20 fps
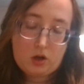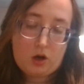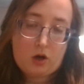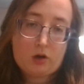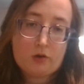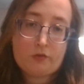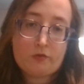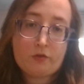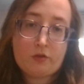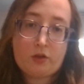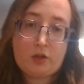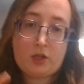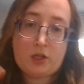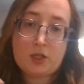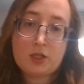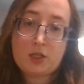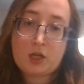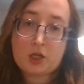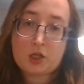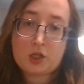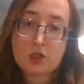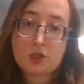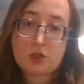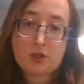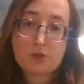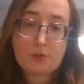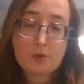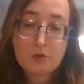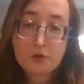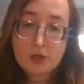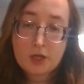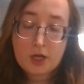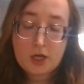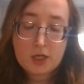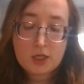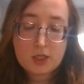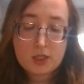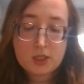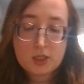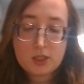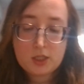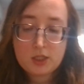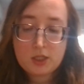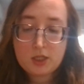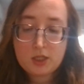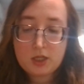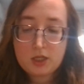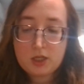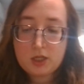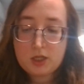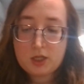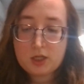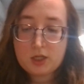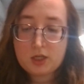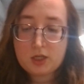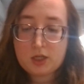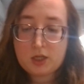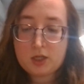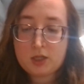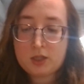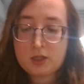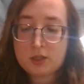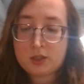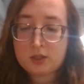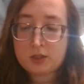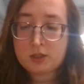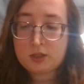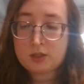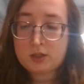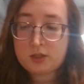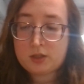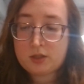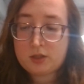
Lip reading: of the section's Pokedex, and